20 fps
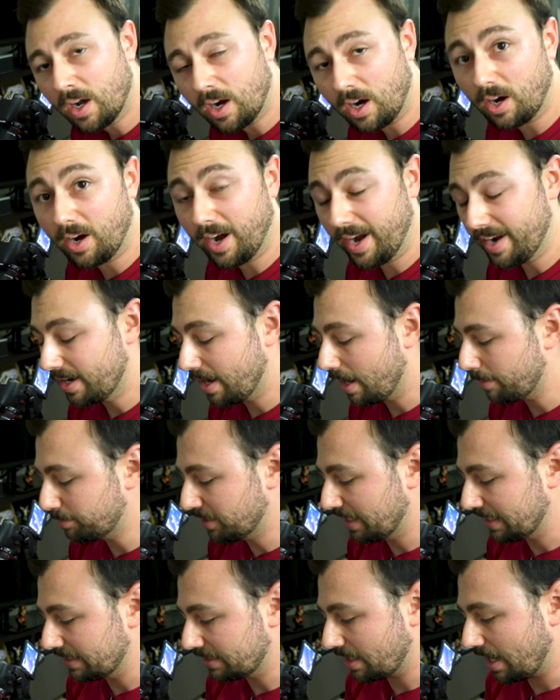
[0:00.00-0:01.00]
All right,
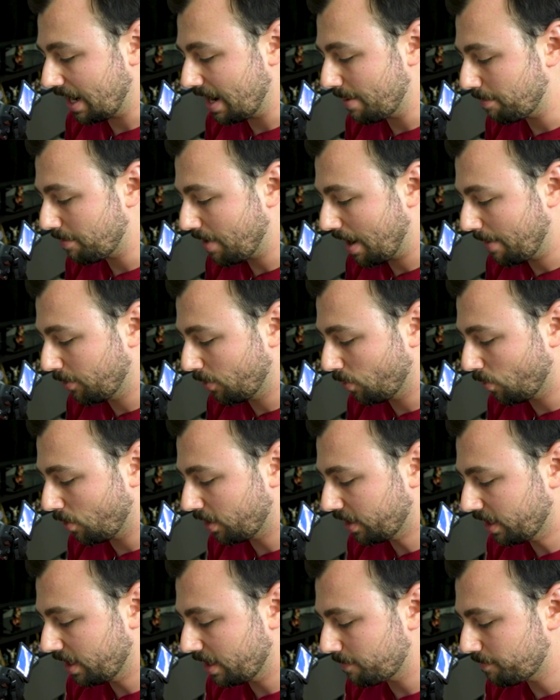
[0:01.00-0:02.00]
update time. I've been
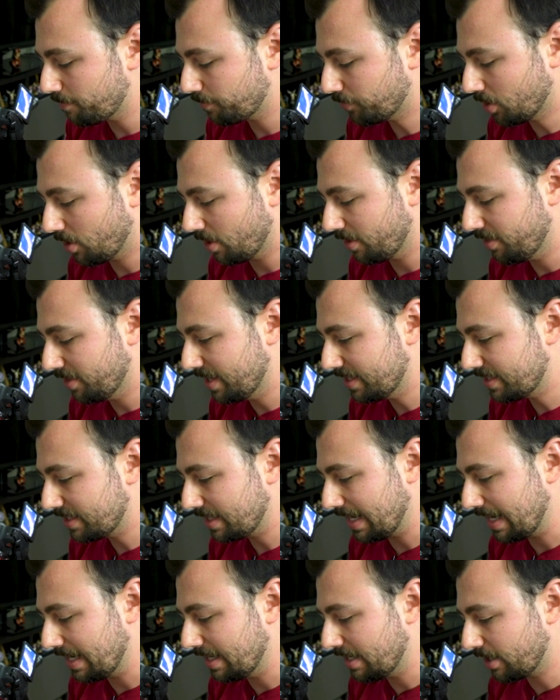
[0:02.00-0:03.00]
working on this
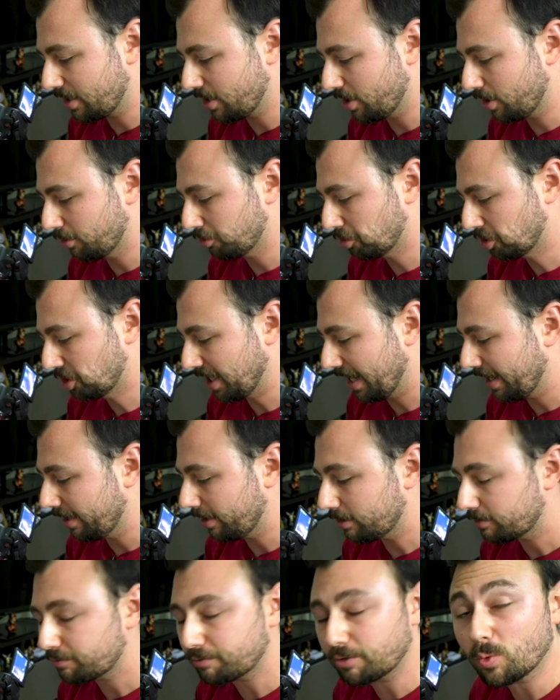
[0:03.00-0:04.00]
indigo
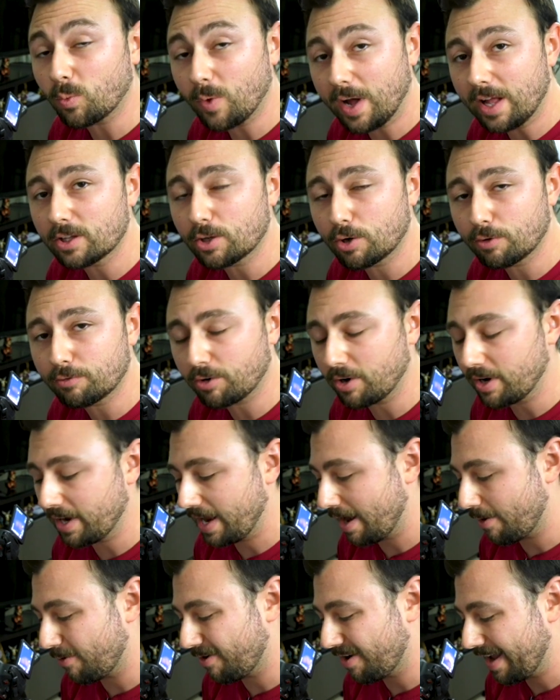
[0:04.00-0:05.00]
shell for well over an
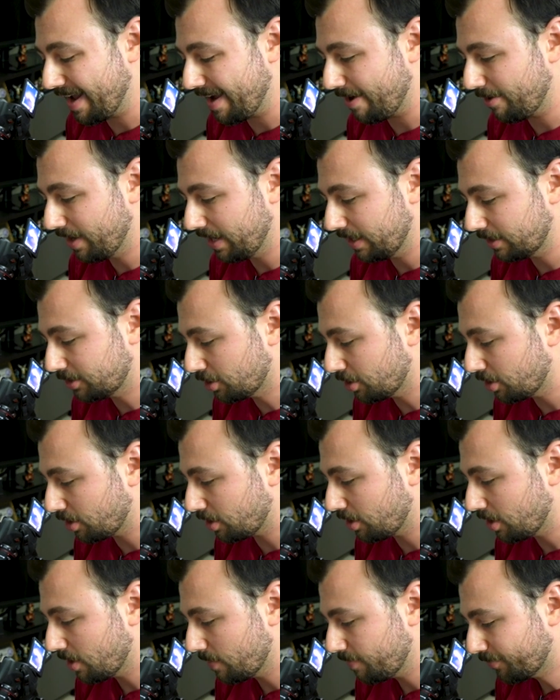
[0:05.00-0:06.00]
hour now. It
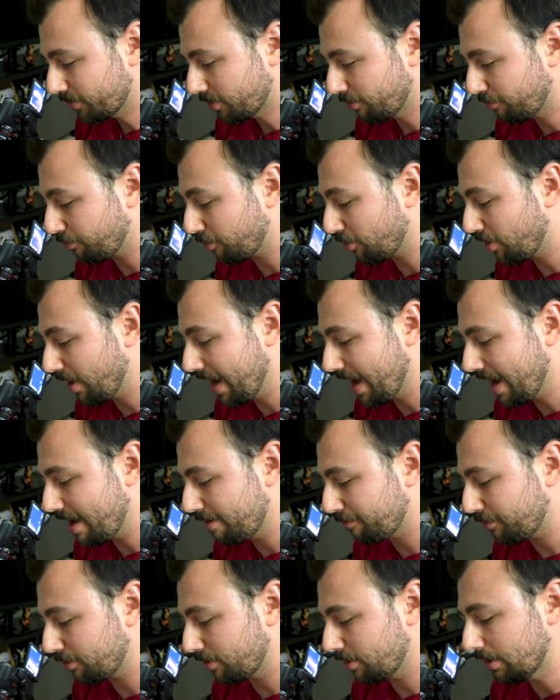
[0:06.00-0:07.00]
took
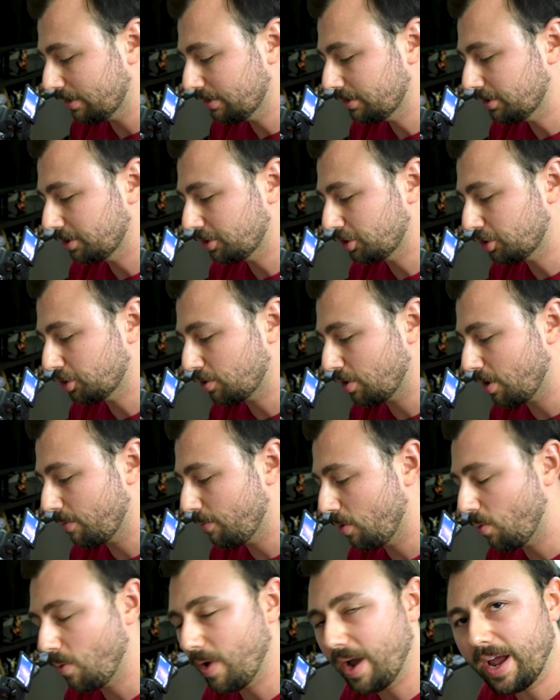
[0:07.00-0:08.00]
forever to
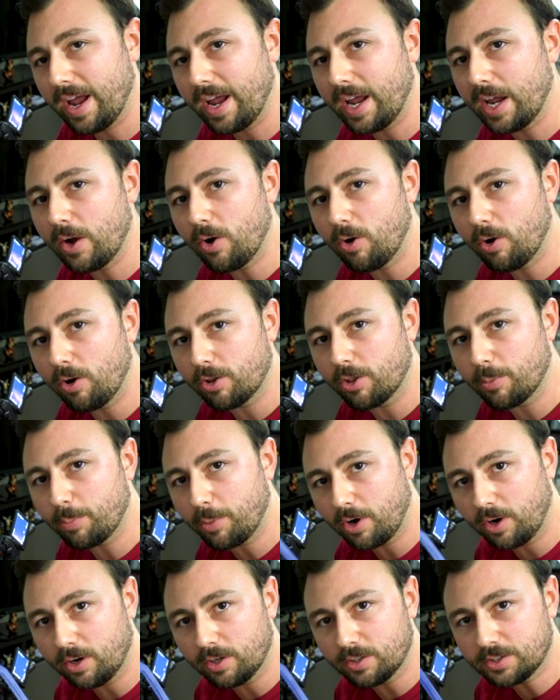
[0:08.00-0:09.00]
trim away all the
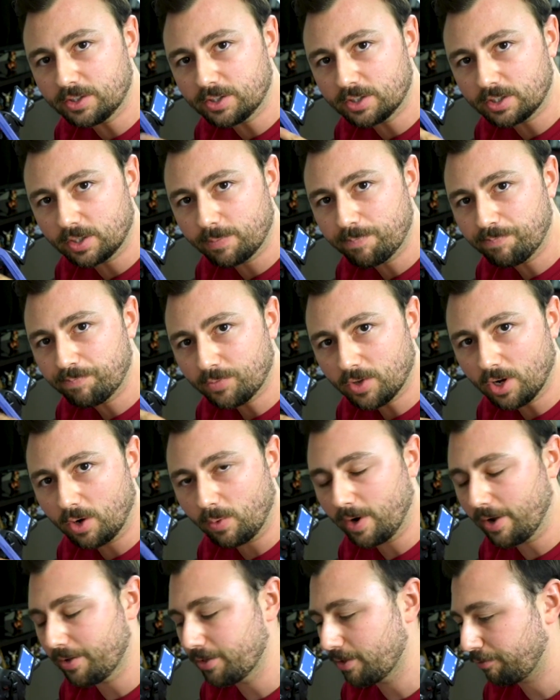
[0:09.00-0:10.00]
parts
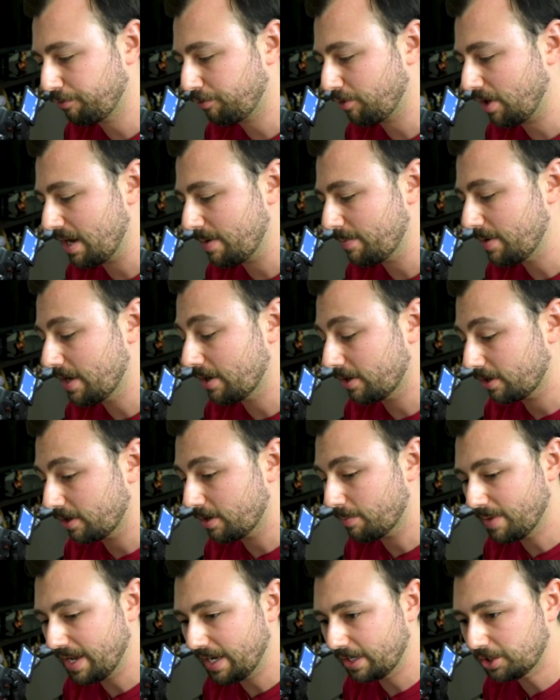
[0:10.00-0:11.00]
around the frame here
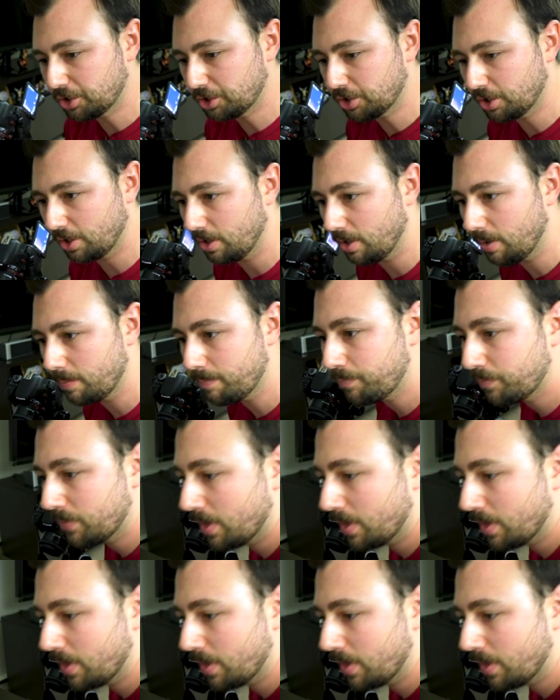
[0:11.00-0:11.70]
to make sure